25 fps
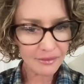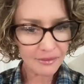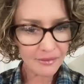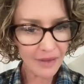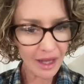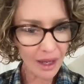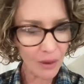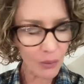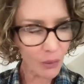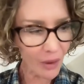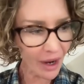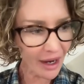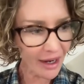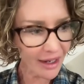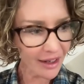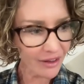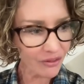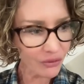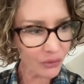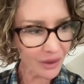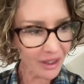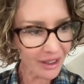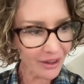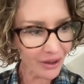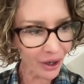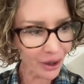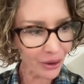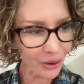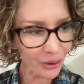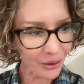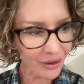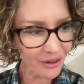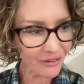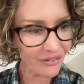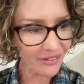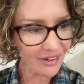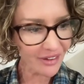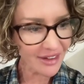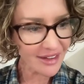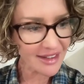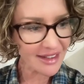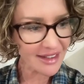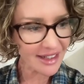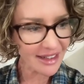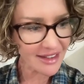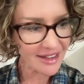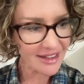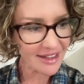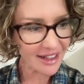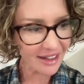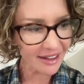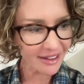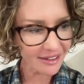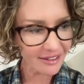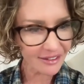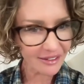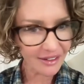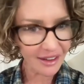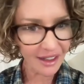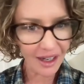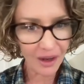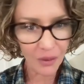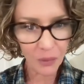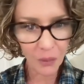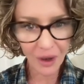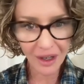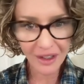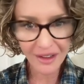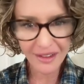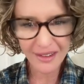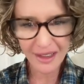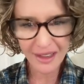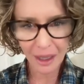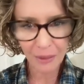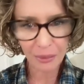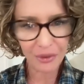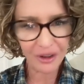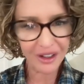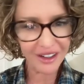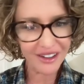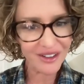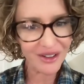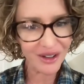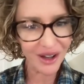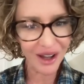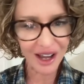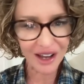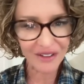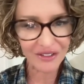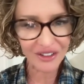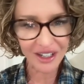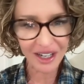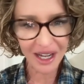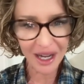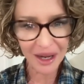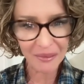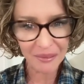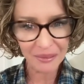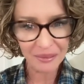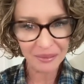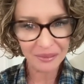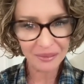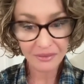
And why have we not heard of this since then? And why does that place not have a name?